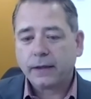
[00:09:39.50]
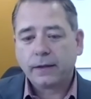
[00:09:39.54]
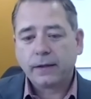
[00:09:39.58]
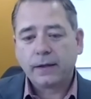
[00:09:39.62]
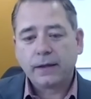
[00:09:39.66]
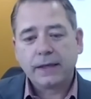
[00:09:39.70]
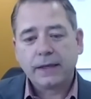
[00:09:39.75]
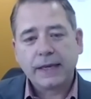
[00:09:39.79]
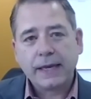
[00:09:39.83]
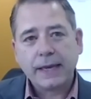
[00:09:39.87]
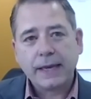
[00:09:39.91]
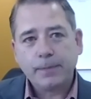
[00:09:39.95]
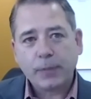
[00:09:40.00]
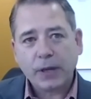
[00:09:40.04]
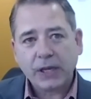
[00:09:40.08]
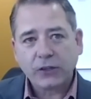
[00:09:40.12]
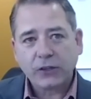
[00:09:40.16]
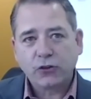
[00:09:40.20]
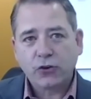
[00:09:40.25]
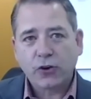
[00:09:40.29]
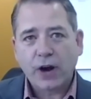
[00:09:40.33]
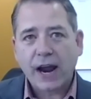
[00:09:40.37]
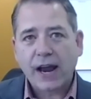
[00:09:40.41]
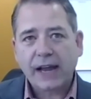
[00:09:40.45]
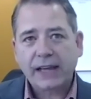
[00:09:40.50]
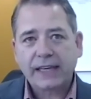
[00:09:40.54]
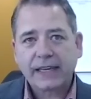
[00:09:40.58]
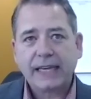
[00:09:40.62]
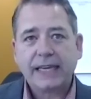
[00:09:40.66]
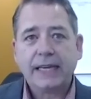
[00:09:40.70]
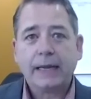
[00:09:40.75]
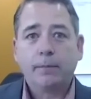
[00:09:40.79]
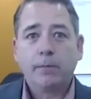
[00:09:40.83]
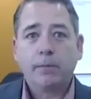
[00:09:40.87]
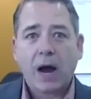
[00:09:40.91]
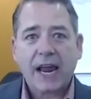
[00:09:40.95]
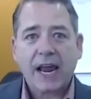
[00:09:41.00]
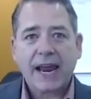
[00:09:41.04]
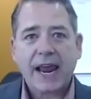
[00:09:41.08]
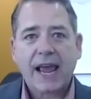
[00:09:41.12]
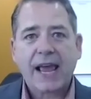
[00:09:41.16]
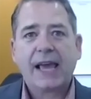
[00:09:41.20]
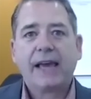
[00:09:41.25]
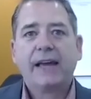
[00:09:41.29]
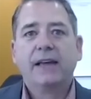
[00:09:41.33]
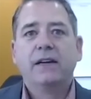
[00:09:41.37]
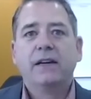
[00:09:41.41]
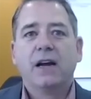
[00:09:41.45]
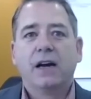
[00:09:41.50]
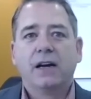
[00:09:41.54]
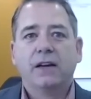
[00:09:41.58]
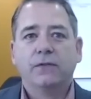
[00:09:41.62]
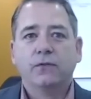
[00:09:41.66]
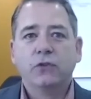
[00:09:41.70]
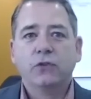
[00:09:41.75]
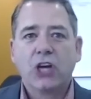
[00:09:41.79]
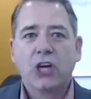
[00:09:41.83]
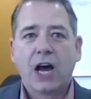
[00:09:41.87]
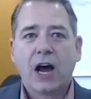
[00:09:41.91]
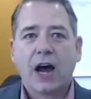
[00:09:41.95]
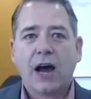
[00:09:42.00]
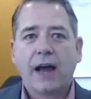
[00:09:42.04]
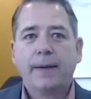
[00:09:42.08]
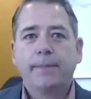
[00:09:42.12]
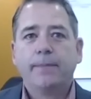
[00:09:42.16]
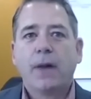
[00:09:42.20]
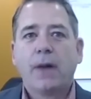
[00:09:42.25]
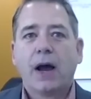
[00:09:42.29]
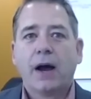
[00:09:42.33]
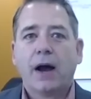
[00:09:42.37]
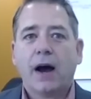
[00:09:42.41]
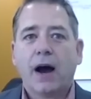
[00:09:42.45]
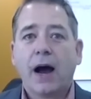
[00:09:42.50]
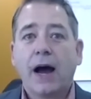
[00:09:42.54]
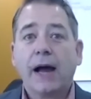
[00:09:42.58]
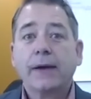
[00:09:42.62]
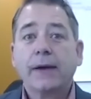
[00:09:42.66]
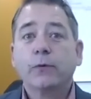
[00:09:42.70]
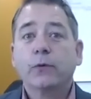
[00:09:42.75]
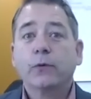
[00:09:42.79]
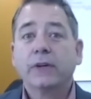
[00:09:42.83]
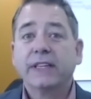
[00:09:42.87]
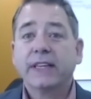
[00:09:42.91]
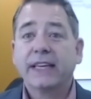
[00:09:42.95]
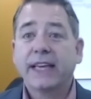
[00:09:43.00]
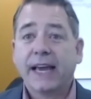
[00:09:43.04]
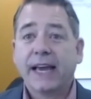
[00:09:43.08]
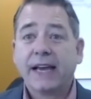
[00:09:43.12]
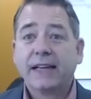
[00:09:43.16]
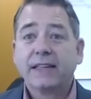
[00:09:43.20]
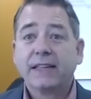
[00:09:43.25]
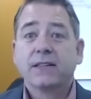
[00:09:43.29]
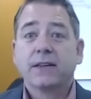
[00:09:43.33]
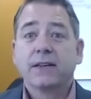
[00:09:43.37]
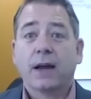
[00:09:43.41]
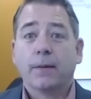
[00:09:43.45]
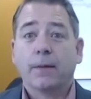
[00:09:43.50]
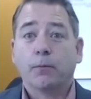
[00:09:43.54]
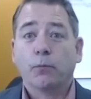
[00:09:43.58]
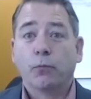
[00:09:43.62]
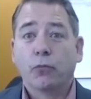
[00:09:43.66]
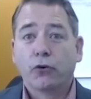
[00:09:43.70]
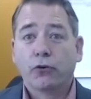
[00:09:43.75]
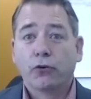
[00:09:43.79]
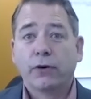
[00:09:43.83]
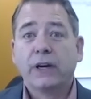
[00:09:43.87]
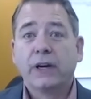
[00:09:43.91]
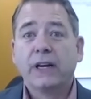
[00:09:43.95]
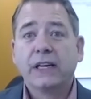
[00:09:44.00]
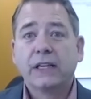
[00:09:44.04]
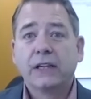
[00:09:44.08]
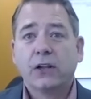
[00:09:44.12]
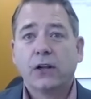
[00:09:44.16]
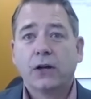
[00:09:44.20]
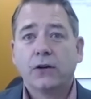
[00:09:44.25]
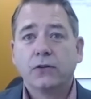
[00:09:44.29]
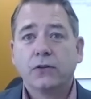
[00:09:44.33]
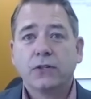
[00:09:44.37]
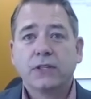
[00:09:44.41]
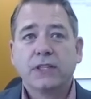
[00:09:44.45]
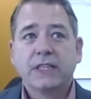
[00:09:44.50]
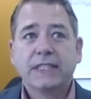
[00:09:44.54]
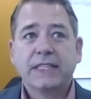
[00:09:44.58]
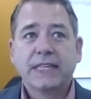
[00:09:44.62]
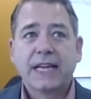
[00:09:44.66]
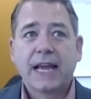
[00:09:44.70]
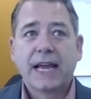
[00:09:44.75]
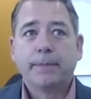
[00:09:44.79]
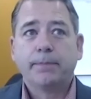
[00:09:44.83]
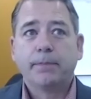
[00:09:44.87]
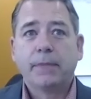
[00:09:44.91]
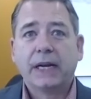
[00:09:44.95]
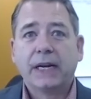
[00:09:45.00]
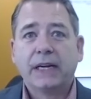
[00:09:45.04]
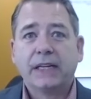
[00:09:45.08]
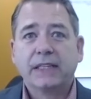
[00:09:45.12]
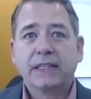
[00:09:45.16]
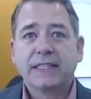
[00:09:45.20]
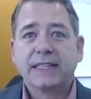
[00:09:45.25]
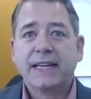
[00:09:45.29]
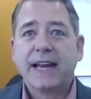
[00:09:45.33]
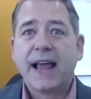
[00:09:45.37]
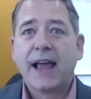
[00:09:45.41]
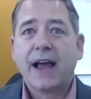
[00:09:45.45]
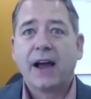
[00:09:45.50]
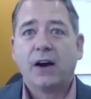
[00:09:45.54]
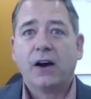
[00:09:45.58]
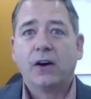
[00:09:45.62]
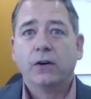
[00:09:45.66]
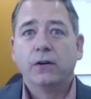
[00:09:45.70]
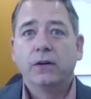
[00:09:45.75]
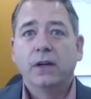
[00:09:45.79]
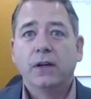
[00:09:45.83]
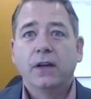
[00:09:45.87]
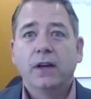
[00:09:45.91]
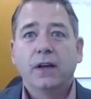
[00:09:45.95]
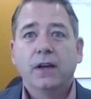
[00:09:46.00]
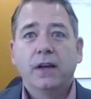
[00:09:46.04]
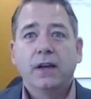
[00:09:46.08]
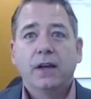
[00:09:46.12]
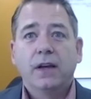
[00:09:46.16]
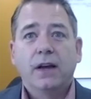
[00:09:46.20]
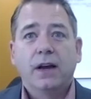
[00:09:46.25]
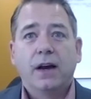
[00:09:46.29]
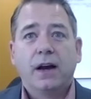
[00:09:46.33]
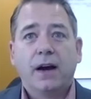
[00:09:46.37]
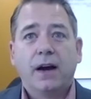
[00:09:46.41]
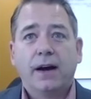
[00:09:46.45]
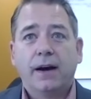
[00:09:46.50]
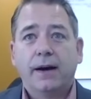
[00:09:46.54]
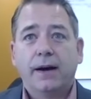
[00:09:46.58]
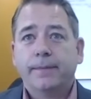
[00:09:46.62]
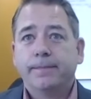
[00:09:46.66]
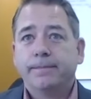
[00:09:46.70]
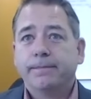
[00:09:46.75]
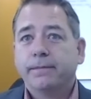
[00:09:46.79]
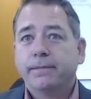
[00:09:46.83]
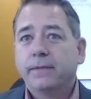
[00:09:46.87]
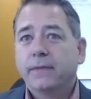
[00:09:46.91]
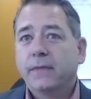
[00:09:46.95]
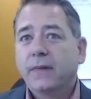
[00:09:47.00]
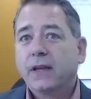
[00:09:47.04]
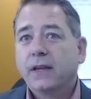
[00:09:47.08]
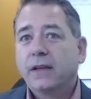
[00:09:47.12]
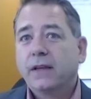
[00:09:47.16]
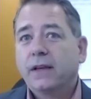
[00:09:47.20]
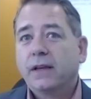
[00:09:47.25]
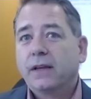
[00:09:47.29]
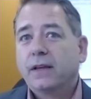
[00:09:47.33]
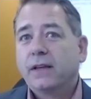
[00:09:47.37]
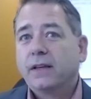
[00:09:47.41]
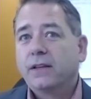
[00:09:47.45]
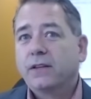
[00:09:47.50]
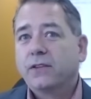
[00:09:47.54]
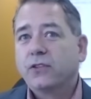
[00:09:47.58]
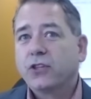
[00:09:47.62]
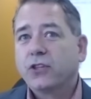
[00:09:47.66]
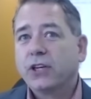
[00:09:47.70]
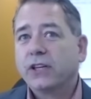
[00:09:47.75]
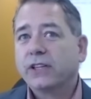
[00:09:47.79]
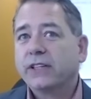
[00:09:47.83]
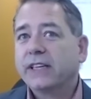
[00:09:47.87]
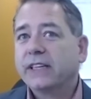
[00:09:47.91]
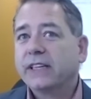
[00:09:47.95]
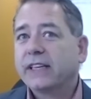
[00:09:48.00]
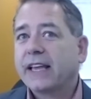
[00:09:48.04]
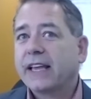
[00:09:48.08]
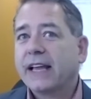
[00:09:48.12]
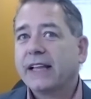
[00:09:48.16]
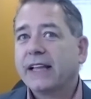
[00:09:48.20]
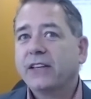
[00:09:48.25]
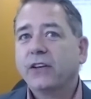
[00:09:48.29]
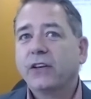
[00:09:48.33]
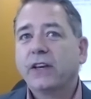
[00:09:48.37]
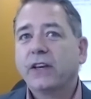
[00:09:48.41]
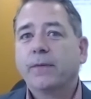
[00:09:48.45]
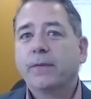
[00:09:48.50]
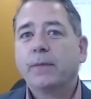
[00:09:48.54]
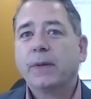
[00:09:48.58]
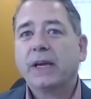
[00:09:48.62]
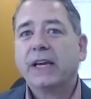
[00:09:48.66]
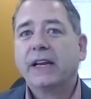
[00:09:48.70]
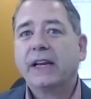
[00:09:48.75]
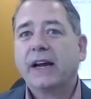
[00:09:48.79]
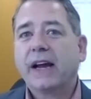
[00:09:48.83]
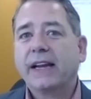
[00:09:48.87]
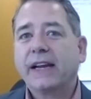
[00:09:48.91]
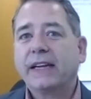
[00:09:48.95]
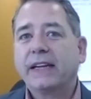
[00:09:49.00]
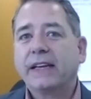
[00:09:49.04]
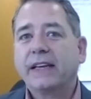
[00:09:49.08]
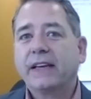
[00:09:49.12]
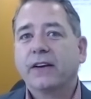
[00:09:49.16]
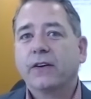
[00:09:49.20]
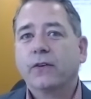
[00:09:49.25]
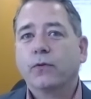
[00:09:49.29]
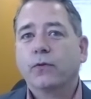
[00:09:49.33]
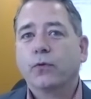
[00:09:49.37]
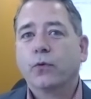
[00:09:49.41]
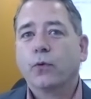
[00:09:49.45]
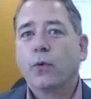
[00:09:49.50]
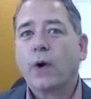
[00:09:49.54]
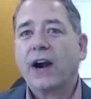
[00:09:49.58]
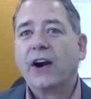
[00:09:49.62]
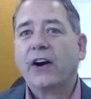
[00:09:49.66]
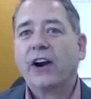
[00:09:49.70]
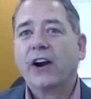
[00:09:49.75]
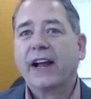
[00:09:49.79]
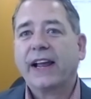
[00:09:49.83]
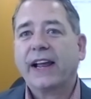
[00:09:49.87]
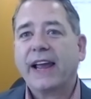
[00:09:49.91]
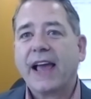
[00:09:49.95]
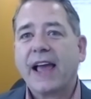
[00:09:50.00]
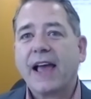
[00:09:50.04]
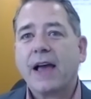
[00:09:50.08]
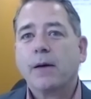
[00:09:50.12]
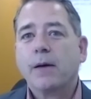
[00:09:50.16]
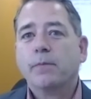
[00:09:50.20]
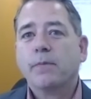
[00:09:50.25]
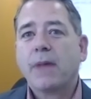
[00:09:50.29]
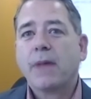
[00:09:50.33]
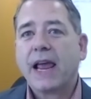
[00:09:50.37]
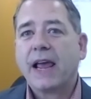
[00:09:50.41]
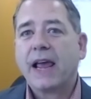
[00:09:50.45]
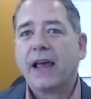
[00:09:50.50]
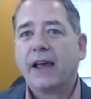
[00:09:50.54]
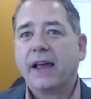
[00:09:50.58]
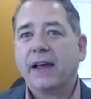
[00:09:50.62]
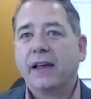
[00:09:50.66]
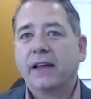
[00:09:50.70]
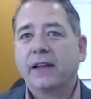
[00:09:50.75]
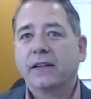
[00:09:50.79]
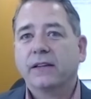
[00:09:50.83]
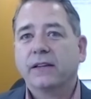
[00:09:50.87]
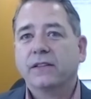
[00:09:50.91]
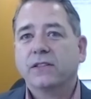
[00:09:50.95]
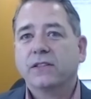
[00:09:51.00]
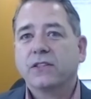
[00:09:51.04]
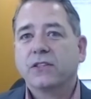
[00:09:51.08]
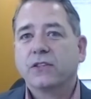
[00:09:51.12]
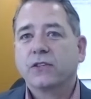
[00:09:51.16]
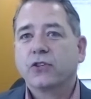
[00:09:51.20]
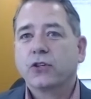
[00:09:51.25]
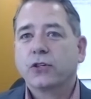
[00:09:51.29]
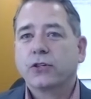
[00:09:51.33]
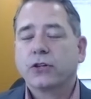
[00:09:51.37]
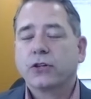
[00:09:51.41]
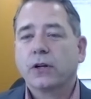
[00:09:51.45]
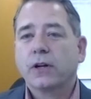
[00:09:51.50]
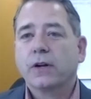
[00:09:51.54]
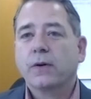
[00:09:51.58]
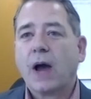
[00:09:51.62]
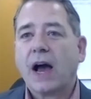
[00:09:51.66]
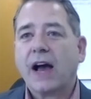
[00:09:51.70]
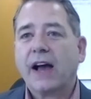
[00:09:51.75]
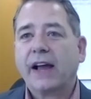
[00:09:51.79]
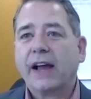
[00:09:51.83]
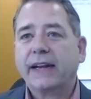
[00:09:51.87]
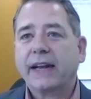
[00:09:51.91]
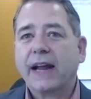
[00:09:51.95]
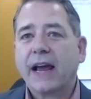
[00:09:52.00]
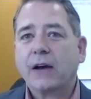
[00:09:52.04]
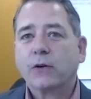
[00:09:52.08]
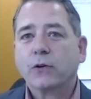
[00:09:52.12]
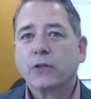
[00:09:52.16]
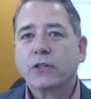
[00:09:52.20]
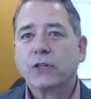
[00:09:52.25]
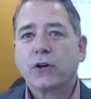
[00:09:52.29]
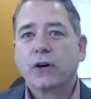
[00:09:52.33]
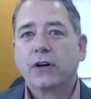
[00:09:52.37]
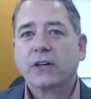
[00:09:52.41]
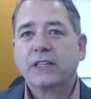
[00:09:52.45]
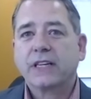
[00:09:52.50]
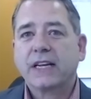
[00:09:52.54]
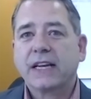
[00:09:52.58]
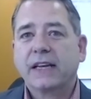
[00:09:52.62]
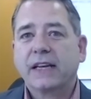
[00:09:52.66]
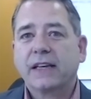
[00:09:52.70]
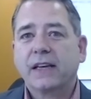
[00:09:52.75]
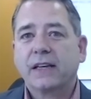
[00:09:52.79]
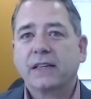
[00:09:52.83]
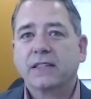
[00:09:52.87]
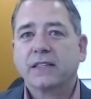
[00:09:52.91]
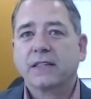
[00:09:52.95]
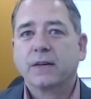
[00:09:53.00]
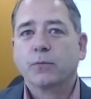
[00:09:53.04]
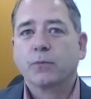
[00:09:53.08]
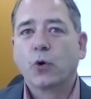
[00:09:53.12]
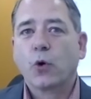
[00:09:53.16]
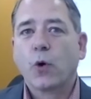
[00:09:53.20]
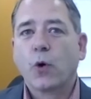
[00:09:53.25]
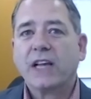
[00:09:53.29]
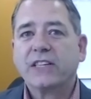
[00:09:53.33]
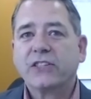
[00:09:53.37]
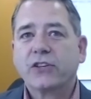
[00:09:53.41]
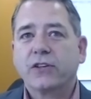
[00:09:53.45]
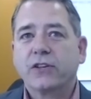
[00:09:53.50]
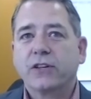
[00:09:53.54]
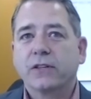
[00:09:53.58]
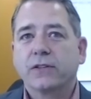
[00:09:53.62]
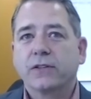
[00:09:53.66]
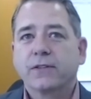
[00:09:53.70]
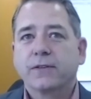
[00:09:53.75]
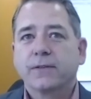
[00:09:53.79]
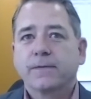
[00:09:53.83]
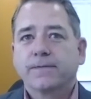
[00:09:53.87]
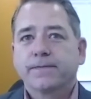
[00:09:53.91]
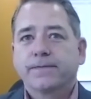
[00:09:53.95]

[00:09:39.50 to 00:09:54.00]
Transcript: Keeping track in my head of time, I would guess I'm pretty close to 10 minutes now. Jillian, can you give me an idea of where I am, and should I now start taking some questions?